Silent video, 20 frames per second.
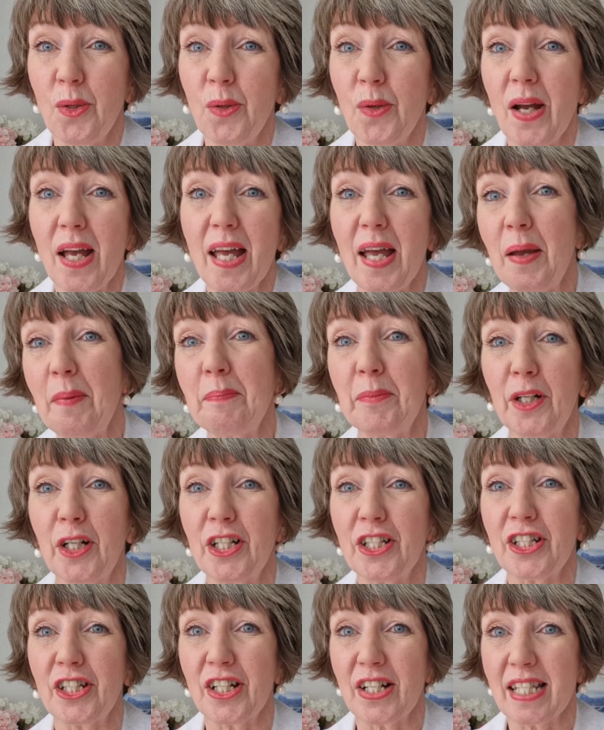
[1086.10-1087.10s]
no
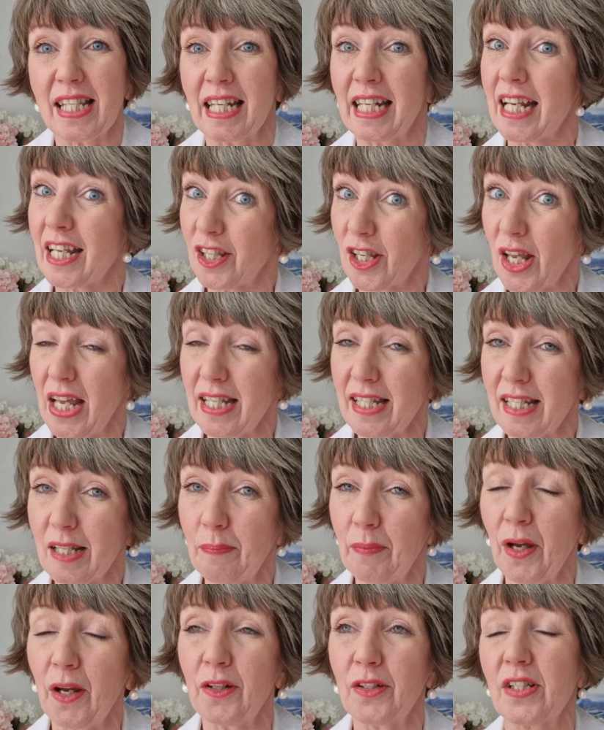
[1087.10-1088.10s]
murders in it. It's
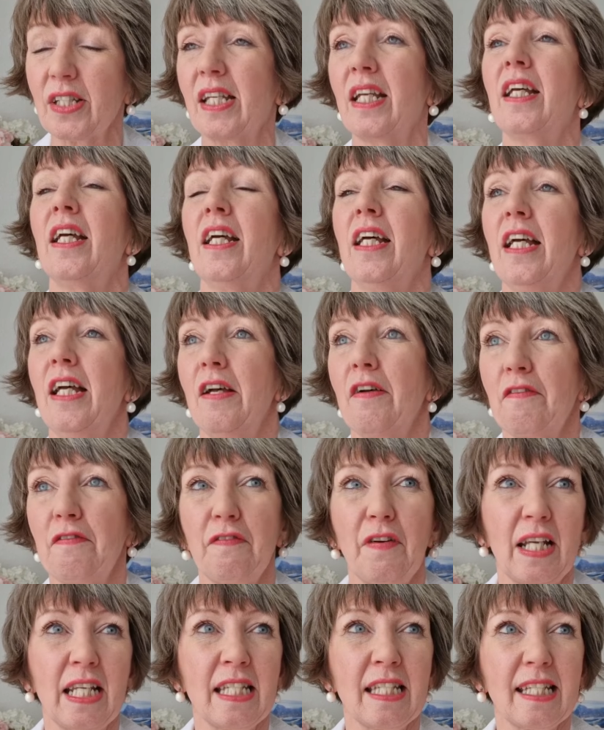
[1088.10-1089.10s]
about
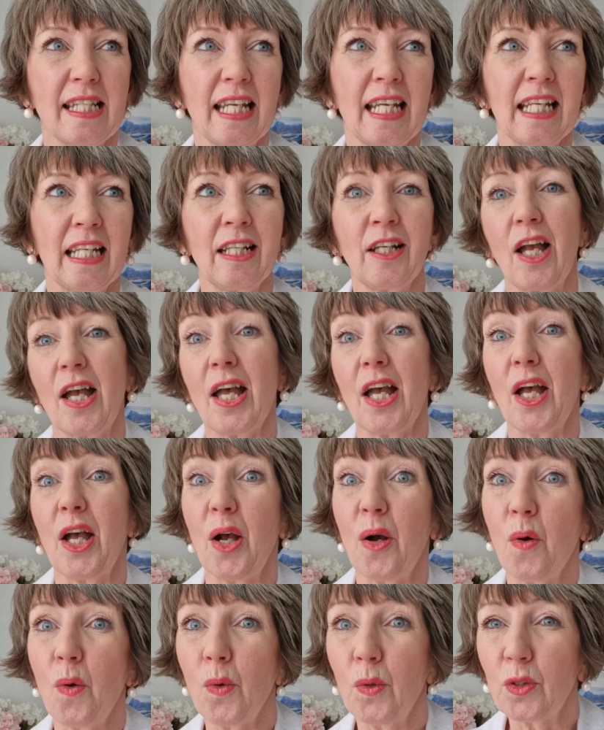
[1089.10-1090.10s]
finding
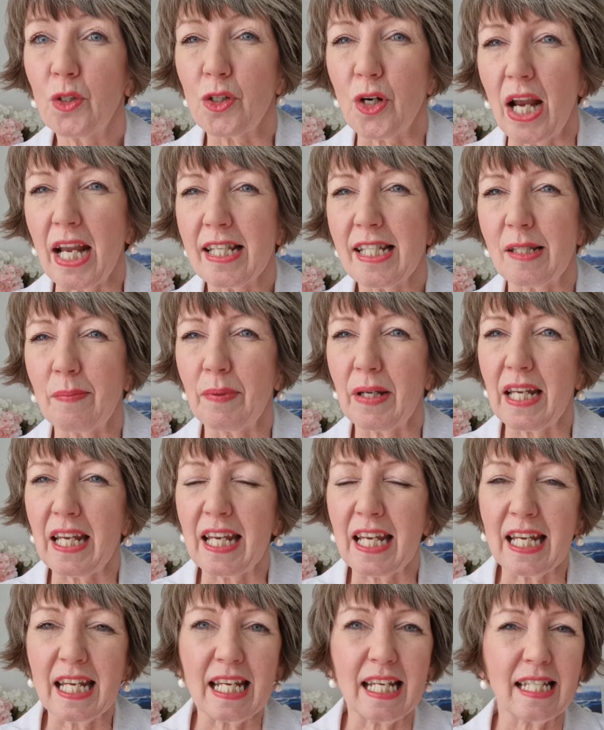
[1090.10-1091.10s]
old
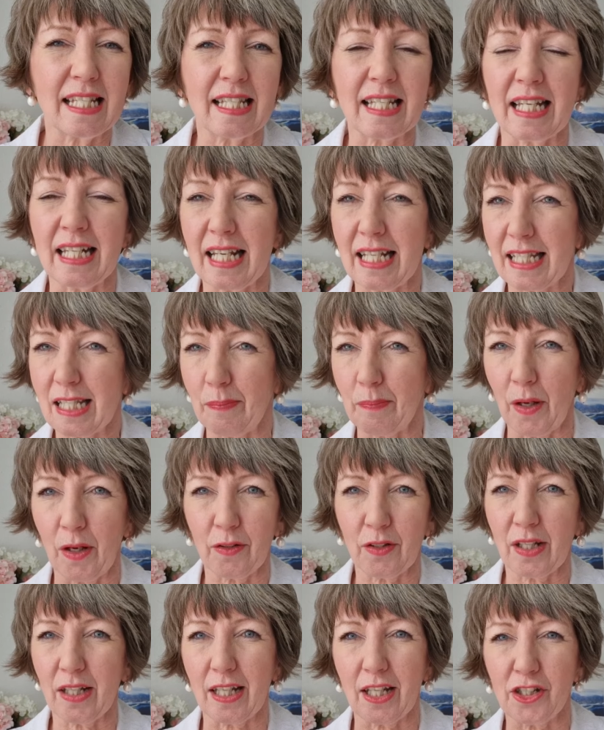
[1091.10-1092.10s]
recipes, and it's
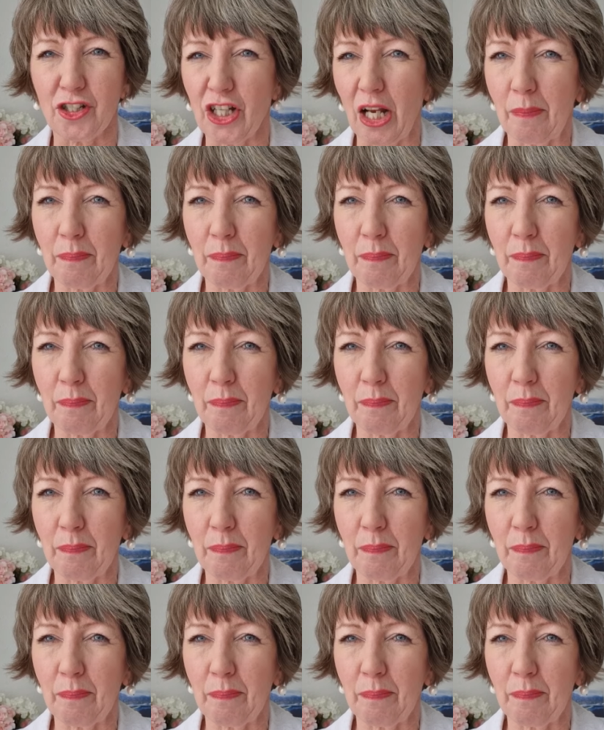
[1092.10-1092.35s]
about